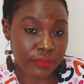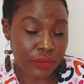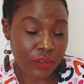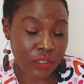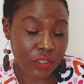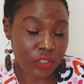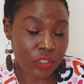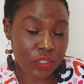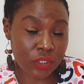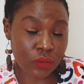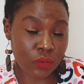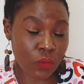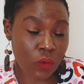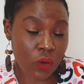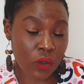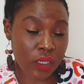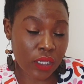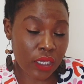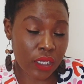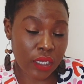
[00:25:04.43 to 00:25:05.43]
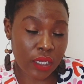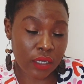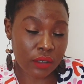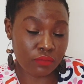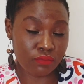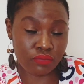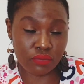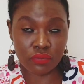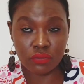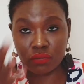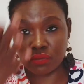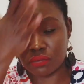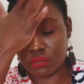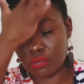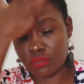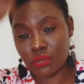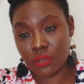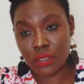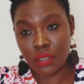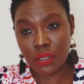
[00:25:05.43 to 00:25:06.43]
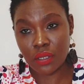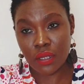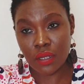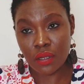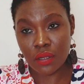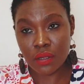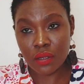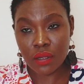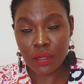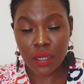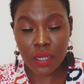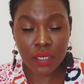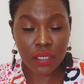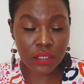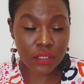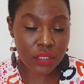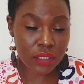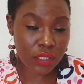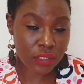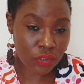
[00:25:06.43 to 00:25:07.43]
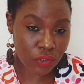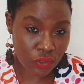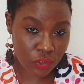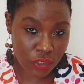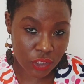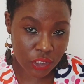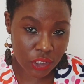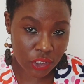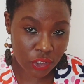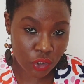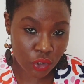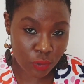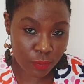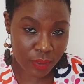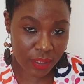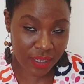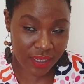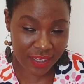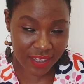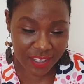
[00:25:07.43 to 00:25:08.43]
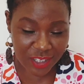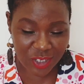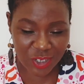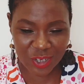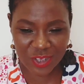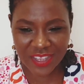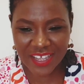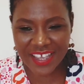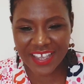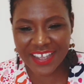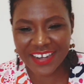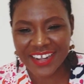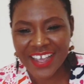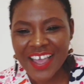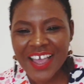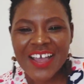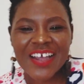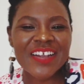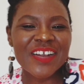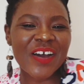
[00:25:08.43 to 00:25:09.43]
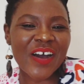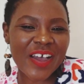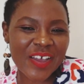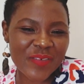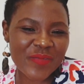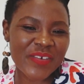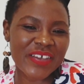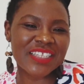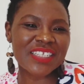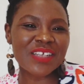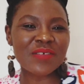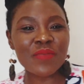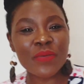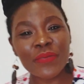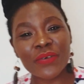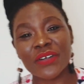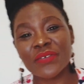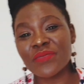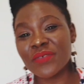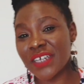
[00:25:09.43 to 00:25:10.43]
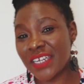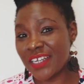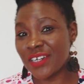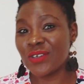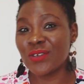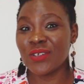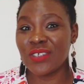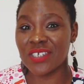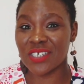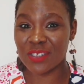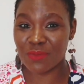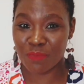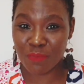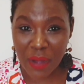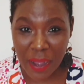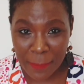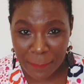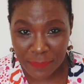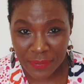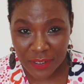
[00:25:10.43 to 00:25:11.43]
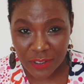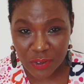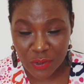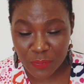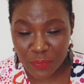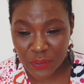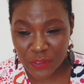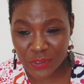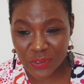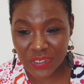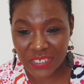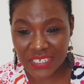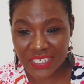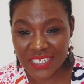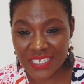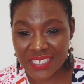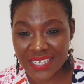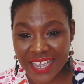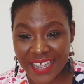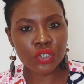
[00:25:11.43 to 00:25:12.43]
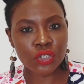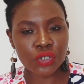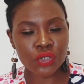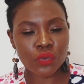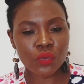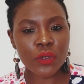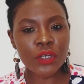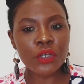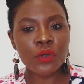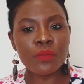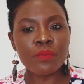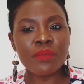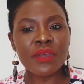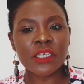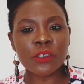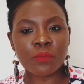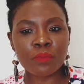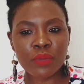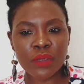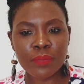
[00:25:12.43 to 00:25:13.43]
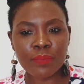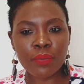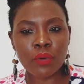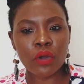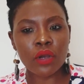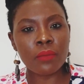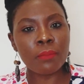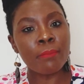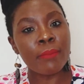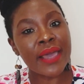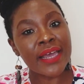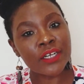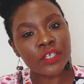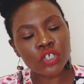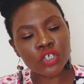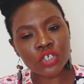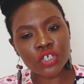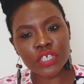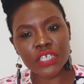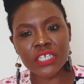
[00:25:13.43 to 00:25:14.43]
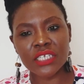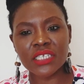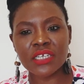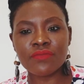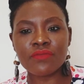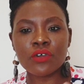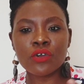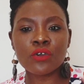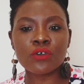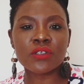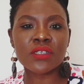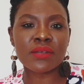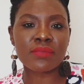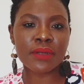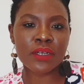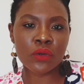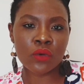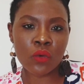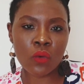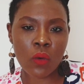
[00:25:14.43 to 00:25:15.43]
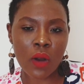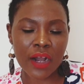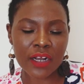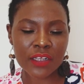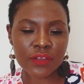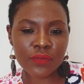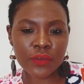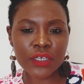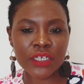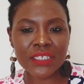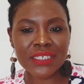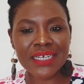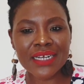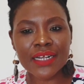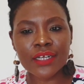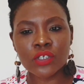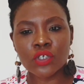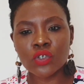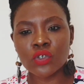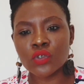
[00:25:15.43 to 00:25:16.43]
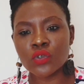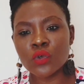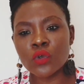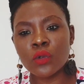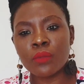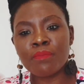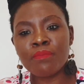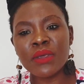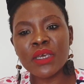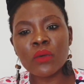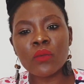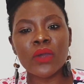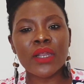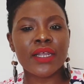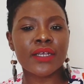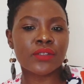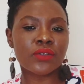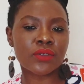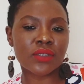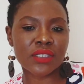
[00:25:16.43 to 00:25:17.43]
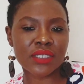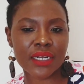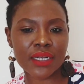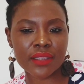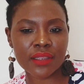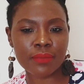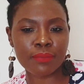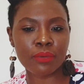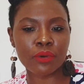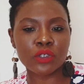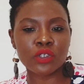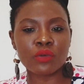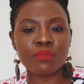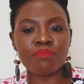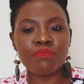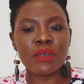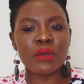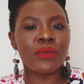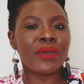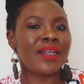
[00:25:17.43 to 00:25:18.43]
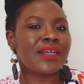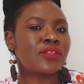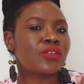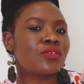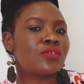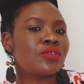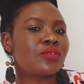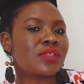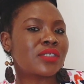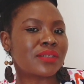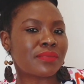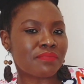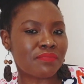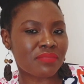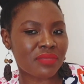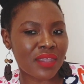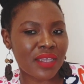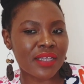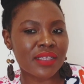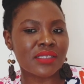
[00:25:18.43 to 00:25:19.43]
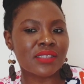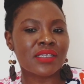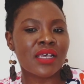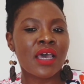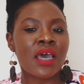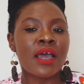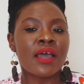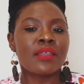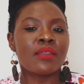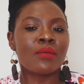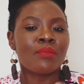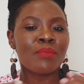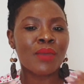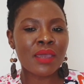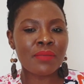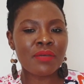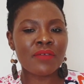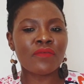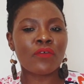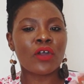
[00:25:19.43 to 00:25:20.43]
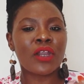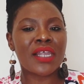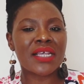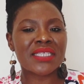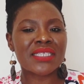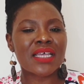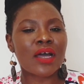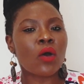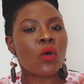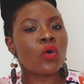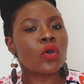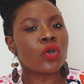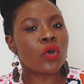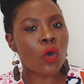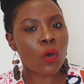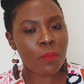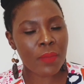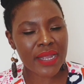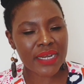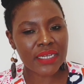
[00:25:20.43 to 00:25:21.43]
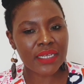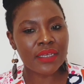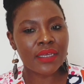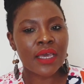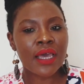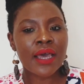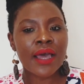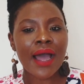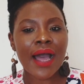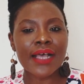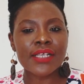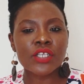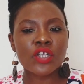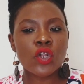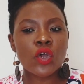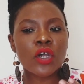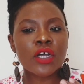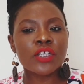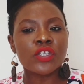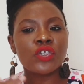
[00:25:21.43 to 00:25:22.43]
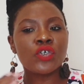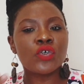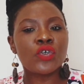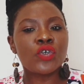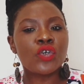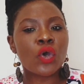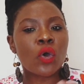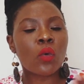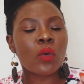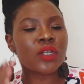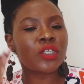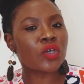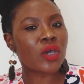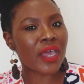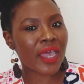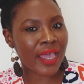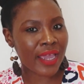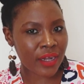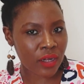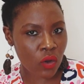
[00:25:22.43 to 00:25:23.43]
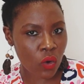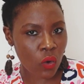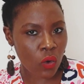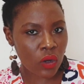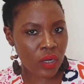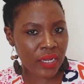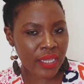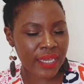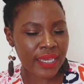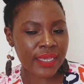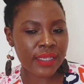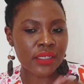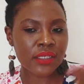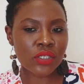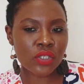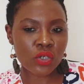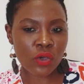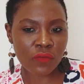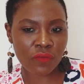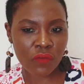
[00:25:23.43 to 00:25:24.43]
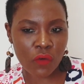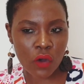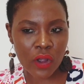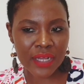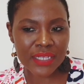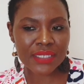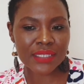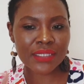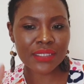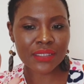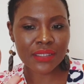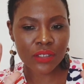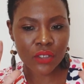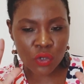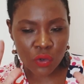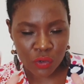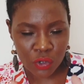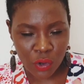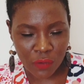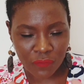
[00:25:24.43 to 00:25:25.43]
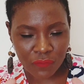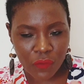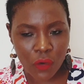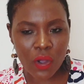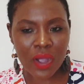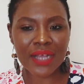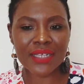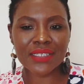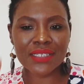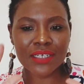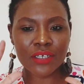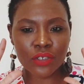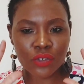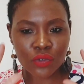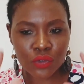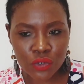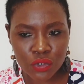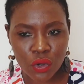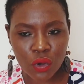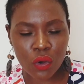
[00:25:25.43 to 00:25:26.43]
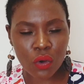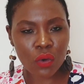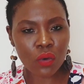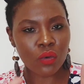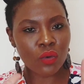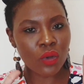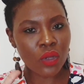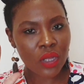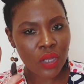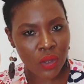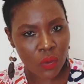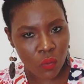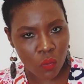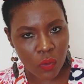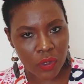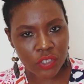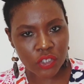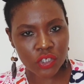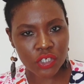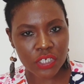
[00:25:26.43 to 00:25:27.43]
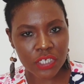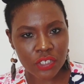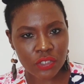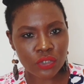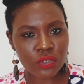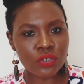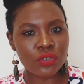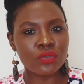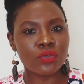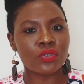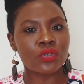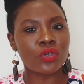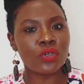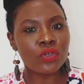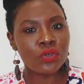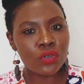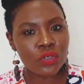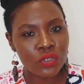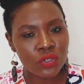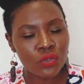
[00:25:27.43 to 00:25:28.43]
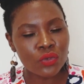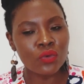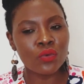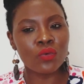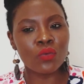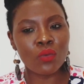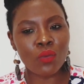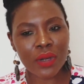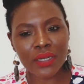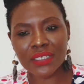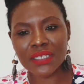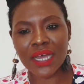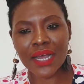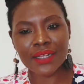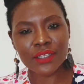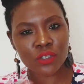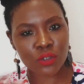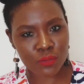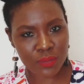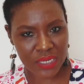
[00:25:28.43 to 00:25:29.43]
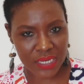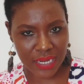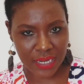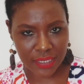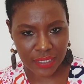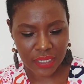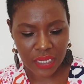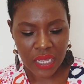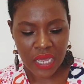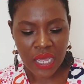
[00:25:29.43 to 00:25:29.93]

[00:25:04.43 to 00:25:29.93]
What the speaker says: You're just walking and boom, an international teaching job hits you on the head. No, I mean, some people really do just bump into opportunities. When you meet people, mention it. If you know somebody who works for an international school, be willing to start at the bottom. Be willing to do some things, maybe for lesser or no money. As long as you know what your end goal is, you're focused and you know what you need to do. So you do what has to be done.